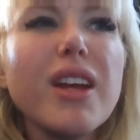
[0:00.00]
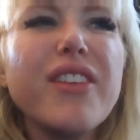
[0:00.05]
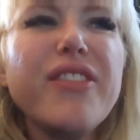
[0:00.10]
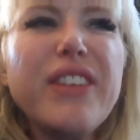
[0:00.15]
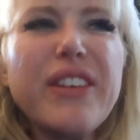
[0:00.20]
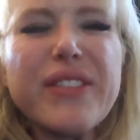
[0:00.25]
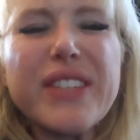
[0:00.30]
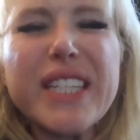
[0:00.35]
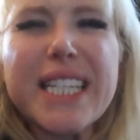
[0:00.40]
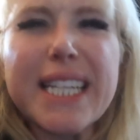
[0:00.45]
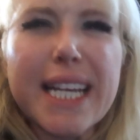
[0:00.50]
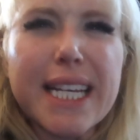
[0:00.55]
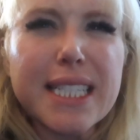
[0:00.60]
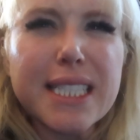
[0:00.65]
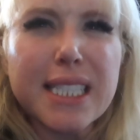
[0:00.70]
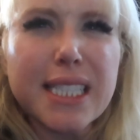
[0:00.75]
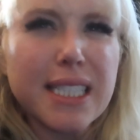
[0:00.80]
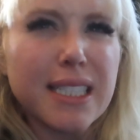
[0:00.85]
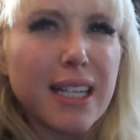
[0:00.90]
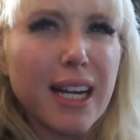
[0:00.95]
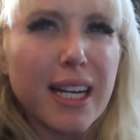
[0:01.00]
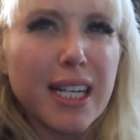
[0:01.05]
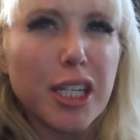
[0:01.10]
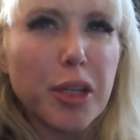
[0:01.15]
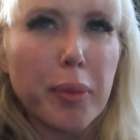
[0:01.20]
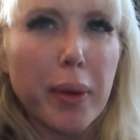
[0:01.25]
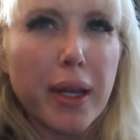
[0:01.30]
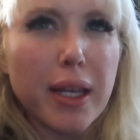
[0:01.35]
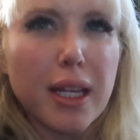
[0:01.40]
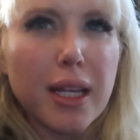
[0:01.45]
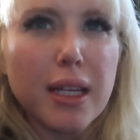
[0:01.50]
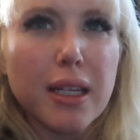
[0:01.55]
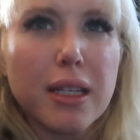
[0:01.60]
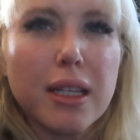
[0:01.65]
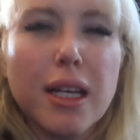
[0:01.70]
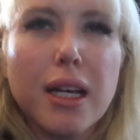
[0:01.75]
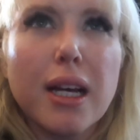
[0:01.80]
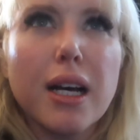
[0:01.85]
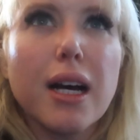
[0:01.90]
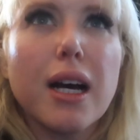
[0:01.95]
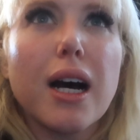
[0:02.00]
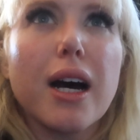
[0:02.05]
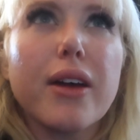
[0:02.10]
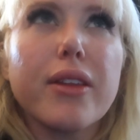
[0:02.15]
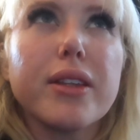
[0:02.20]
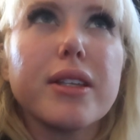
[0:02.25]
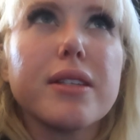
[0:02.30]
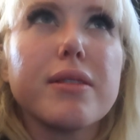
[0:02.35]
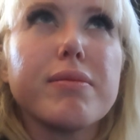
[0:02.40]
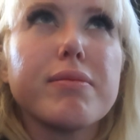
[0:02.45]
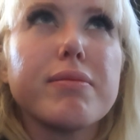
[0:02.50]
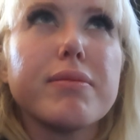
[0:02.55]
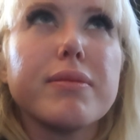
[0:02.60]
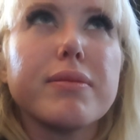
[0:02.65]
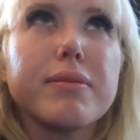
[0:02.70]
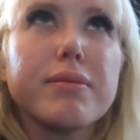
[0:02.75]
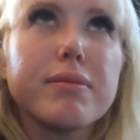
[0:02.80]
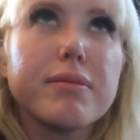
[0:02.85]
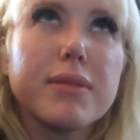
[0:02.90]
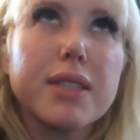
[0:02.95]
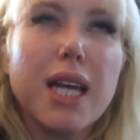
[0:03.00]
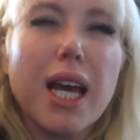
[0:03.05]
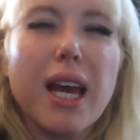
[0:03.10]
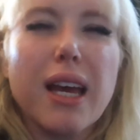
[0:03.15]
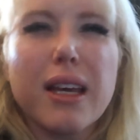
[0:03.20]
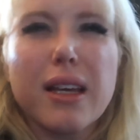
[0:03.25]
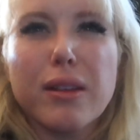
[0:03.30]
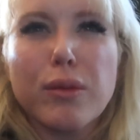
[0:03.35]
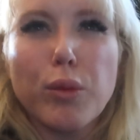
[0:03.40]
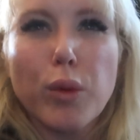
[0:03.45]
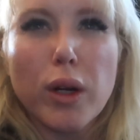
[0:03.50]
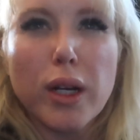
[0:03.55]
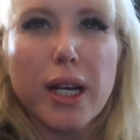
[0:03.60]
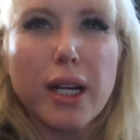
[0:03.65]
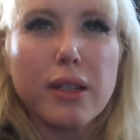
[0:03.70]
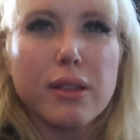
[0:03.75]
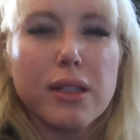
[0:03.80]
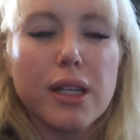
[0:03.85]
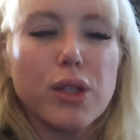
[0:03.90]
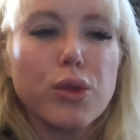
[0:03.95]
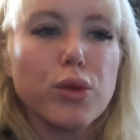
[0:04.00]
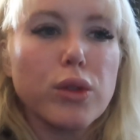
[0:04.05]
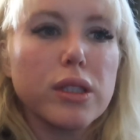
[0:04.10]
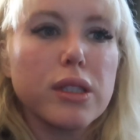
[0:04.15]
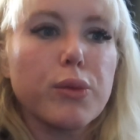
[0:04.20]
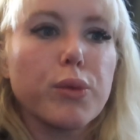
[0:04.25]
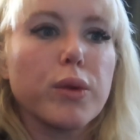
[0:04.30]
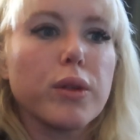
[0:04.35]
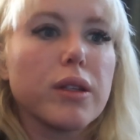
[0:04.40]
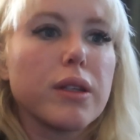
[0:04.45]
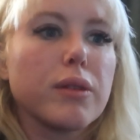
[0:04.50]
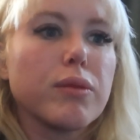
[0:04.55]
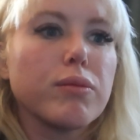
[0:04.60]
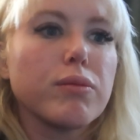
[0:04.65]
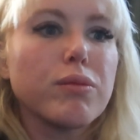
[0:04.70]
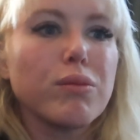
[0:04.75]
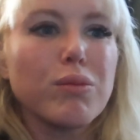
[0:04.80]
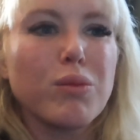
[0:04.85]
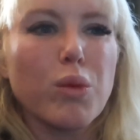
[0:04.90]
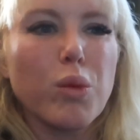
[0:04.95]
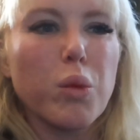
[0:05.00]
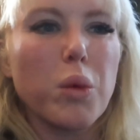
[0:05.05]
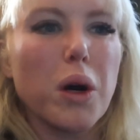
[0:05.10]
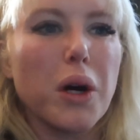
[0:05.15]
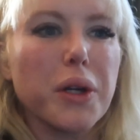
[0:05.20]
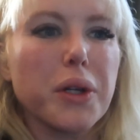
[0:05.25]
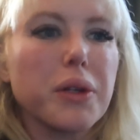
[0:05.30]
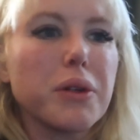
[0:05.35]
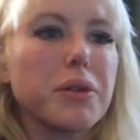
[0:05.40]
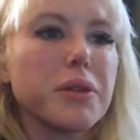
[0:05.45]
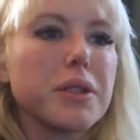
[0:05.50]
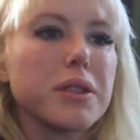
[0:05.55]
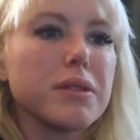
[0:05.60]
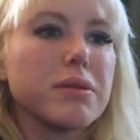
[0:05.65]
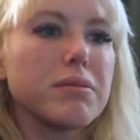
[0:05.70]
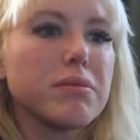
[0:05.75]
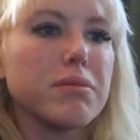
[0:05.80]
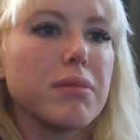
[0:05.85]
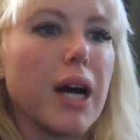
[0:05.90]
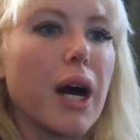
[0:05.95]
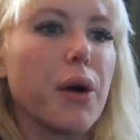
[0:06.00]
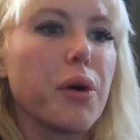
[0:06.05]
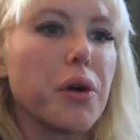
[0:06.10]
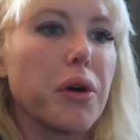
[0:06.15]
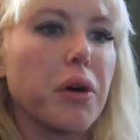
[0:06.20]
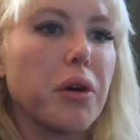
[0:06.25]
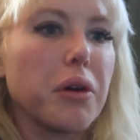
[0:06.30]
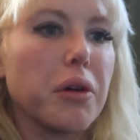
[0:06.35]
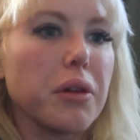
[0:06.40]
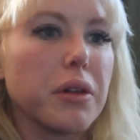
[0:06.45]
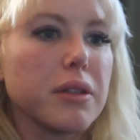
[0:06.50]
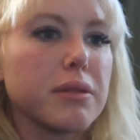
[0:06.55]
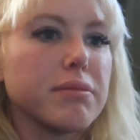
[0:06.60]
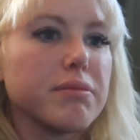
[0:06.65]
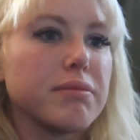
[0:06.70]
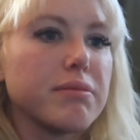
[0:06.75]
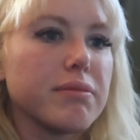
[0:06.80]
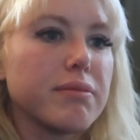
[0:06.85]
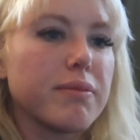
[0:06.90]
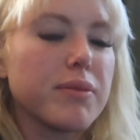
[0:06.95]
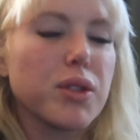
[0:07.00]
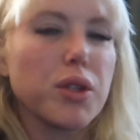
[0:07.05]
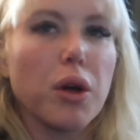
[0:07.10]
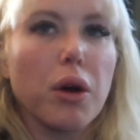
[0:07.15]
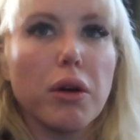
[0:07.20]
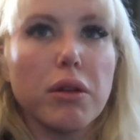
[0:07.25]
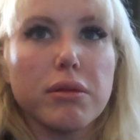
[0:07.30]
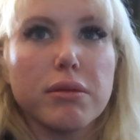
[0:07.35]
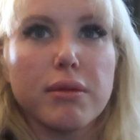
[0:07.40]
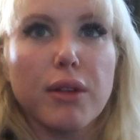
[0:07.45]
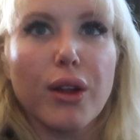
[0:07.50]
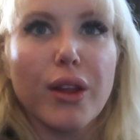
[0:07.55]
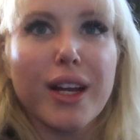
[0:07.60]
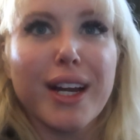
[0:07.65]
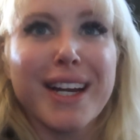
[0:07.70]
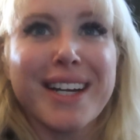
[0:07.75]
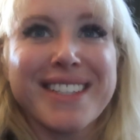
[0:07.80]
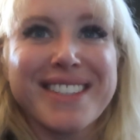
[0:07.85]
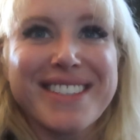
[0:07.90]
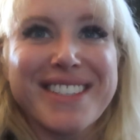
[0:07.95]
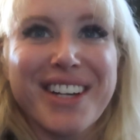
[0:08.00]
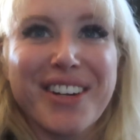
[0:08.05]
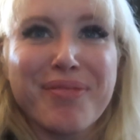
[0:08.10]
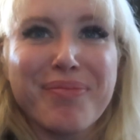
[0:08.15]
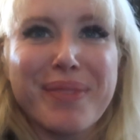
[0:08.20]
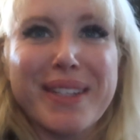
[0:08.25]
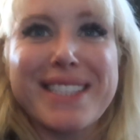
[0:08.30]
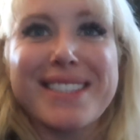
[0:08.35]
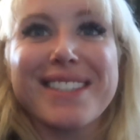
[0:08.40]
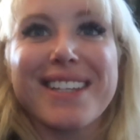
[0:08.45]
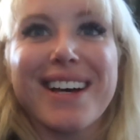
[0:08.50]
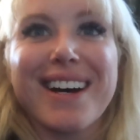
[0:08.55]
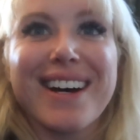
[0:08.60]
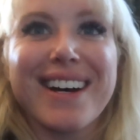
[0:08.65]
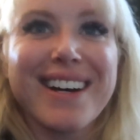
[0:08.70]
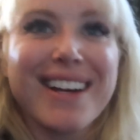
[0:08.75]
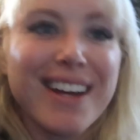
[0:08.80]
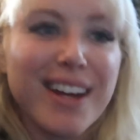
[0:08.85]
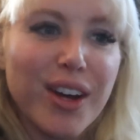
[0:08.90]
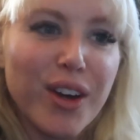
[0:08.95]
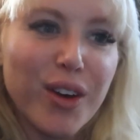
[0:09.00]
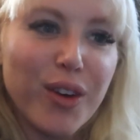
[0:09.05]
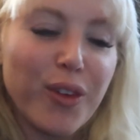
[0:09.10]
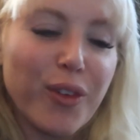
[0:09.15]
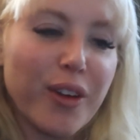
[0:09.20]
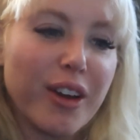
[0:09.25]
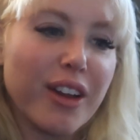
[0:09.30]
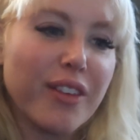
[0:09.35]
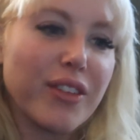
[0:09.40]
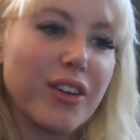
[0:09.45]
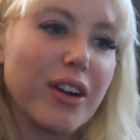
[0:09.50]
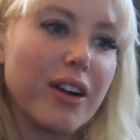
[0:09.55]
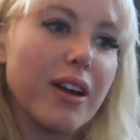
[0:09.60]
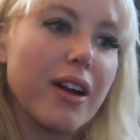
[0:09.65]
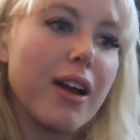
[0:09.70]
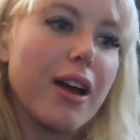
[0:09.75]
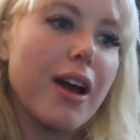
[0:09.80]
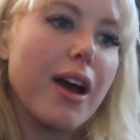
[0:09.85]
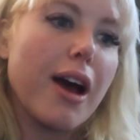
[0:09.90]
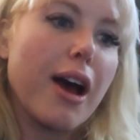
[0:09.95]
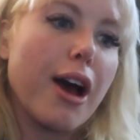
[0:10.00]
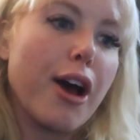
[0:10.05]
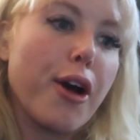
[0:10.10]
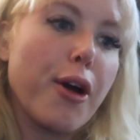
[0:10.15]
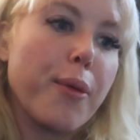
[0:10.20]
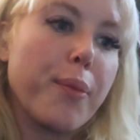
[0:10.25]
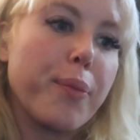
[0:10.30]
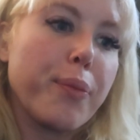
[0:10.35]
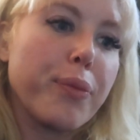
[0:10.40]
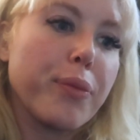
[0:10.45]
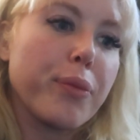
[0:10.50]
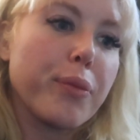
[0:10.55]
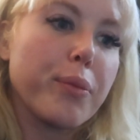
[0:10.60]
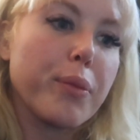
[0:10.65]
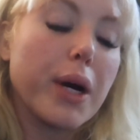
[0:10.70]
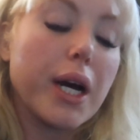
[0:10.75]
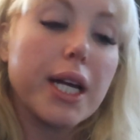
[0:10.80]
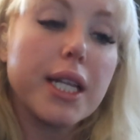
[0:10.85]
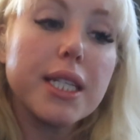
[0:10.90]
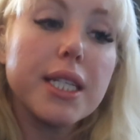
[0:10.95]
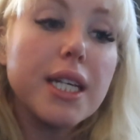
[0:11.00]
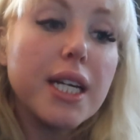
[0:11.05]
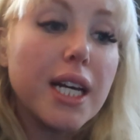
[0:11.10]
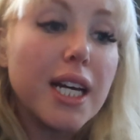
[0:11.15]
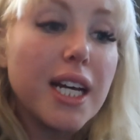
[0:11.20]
15, 18, kind of depending on the day and workout schedule and, and, water and alcohol and salt and all that kind of stuff, pizza, whatever. Um, but